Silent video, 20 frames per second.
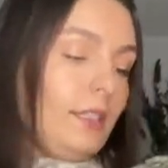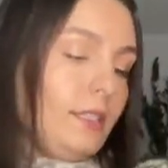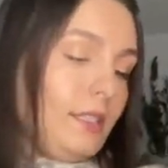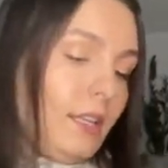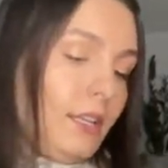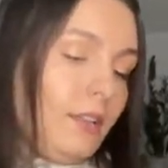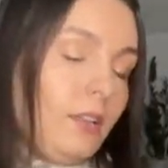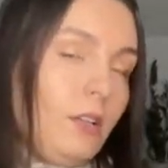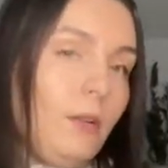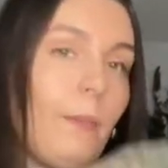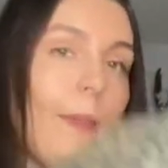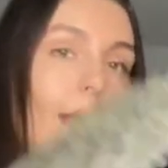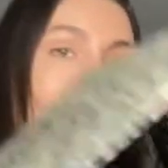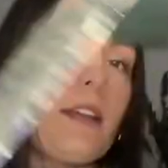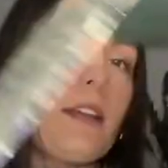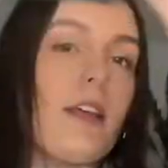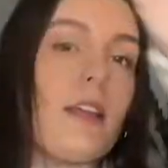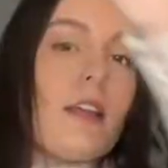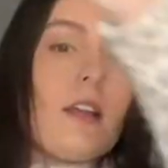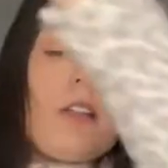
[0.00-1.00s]
like a little
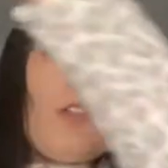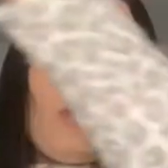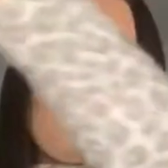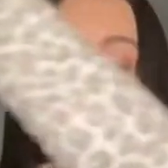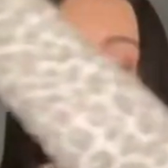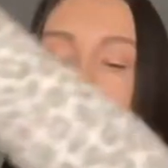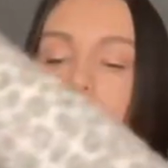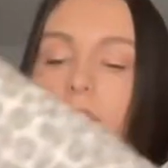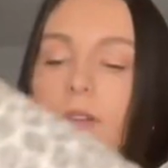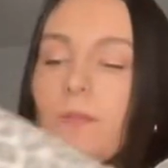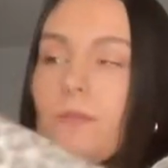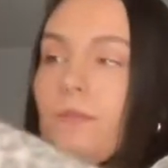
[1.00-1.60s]
magnetic closure,